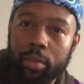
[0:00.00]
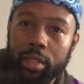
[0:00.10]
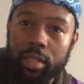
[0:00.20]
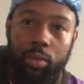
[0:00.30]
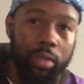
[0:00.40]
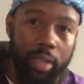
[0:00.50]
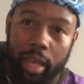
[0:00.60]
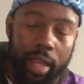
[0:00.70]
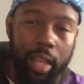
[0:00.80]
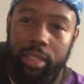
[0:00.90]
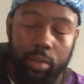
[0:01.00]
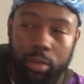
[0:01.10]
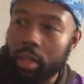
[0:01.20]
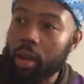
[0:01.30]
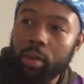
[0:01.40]
I'm saying? She was dead, like she
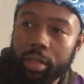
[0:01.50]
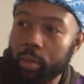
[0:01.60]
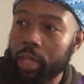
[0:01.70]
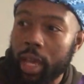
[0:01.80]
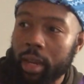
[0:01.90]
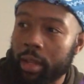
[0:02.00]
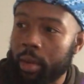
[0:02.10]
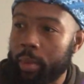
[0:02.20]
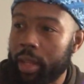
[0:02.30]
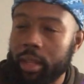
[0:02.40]
was gone. She was out of there, man.